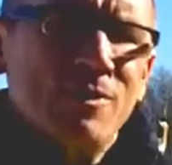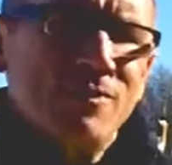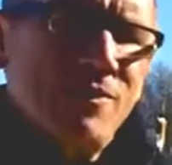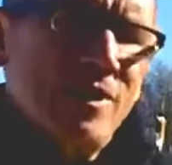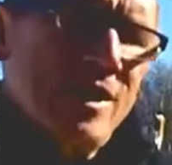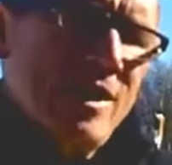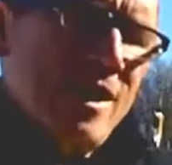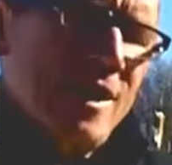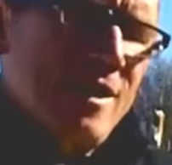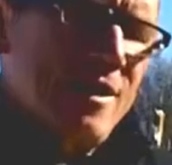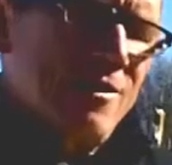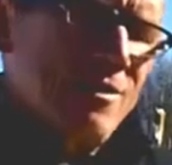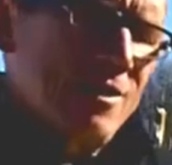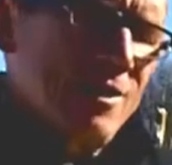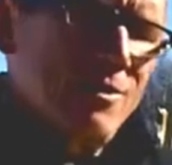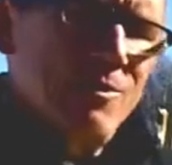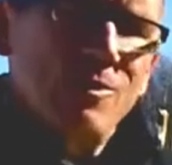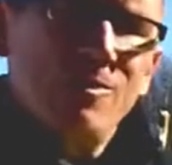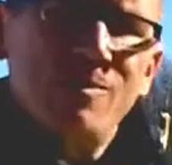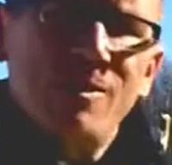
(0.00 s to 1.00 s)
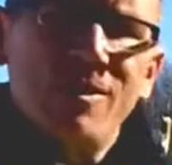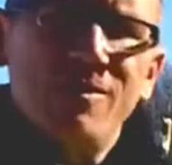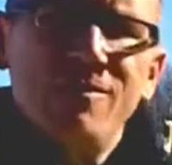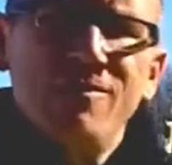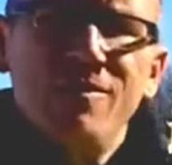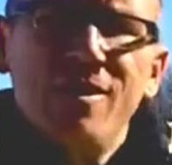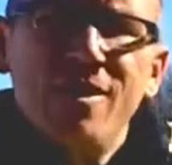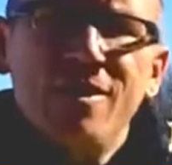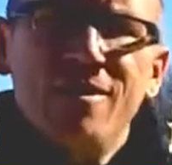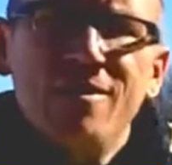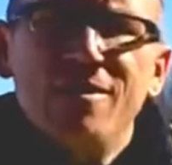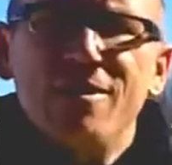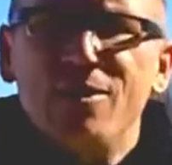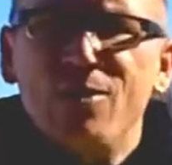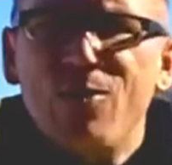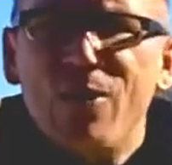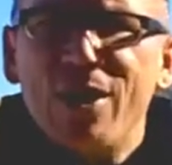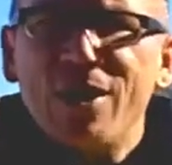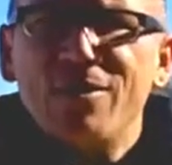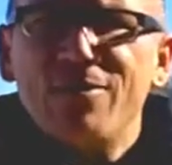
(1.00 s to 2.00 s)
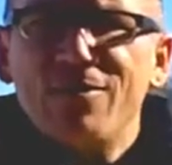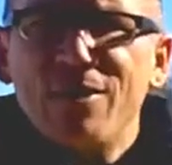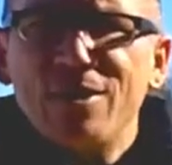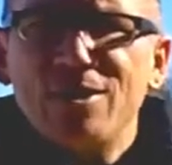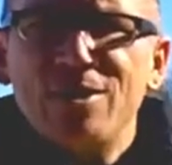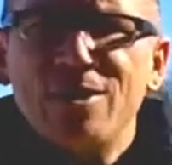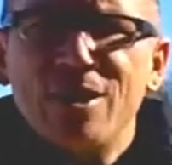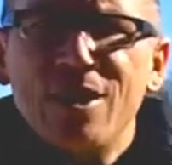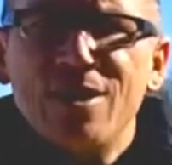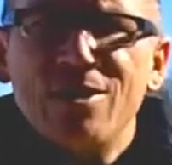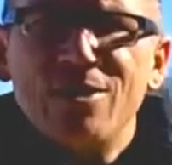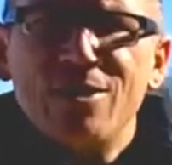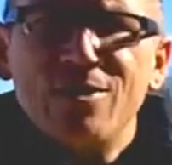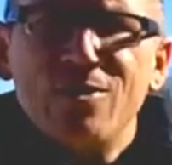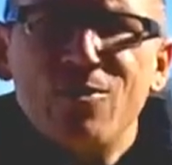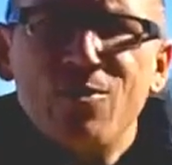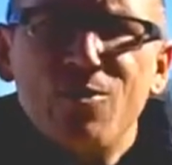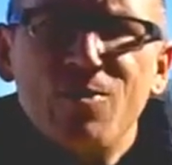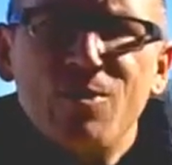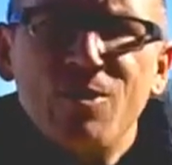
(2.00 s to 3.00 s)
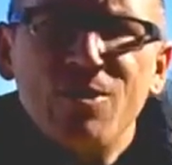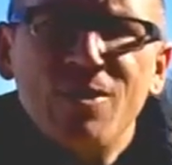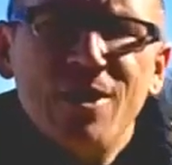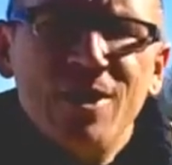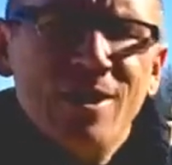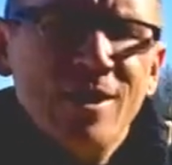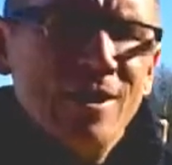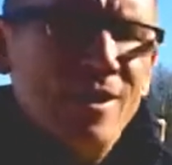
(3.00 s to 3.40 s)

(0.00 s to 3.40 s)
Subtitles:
but if I got out here with my aquatic vegetation groomer,